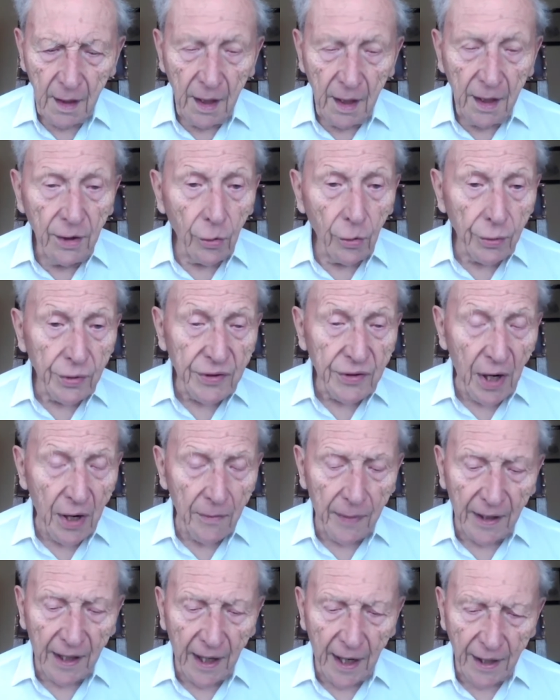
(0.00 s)
He also
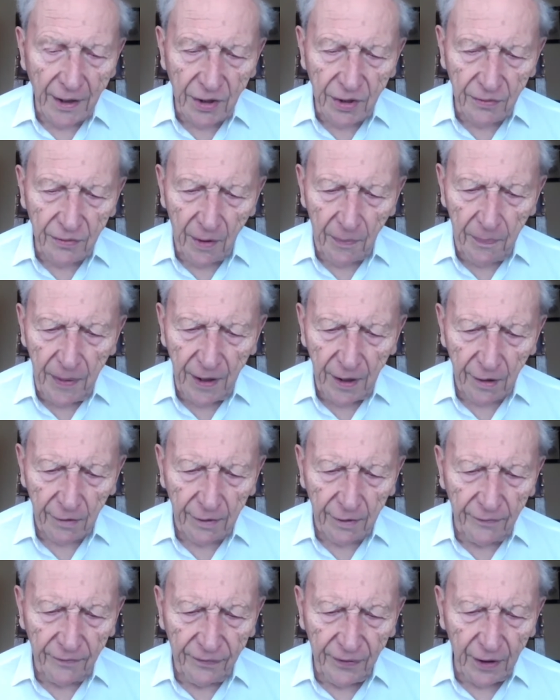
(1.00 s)
began to appear
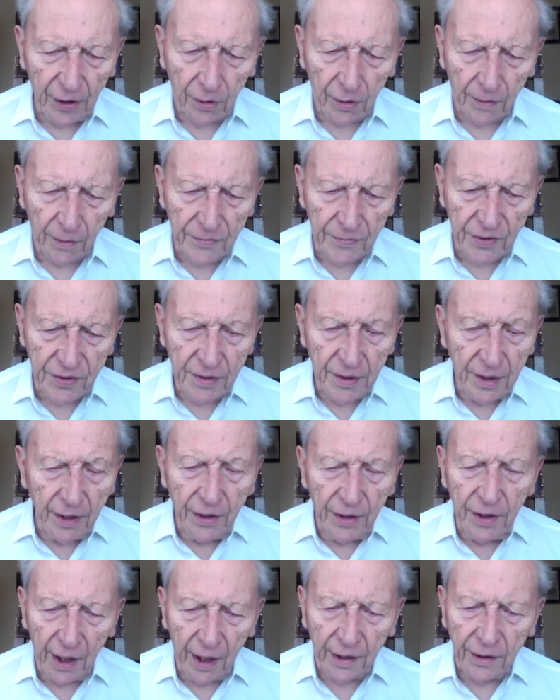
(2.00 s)
in films,
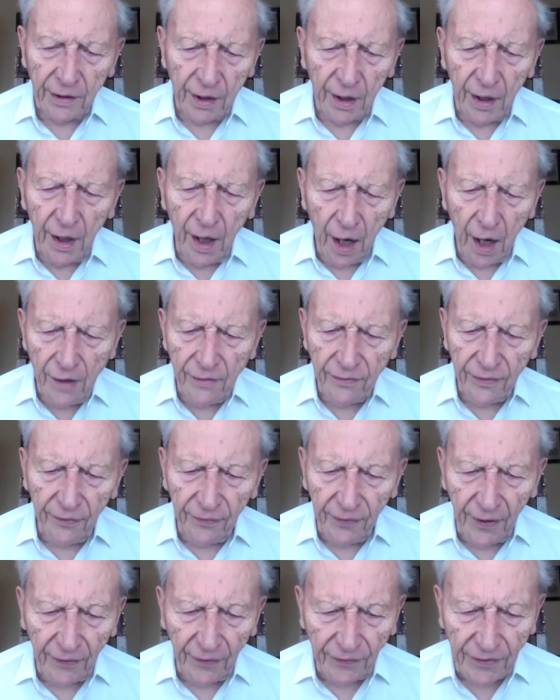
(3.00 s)
in the end, over
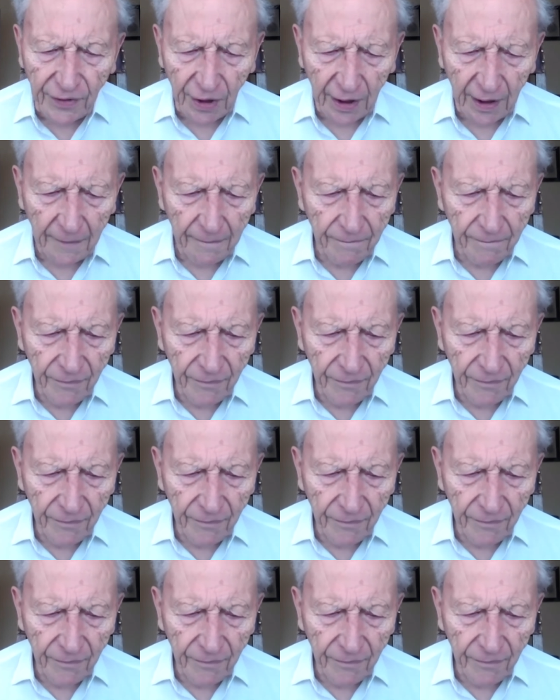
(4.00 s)
50.